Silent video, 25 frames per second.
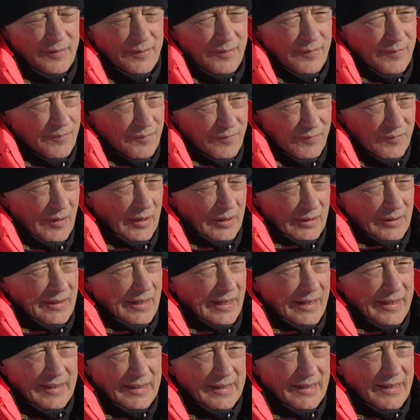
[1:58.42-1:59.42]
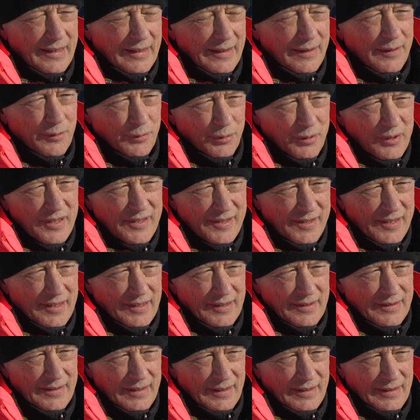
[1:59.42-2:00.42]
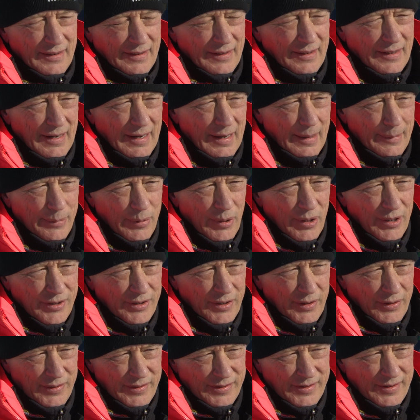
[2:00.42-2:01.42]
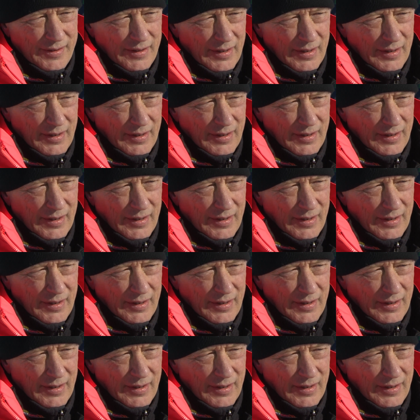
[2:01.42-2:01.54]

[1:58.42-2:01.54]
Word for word: likely increasing their abundance.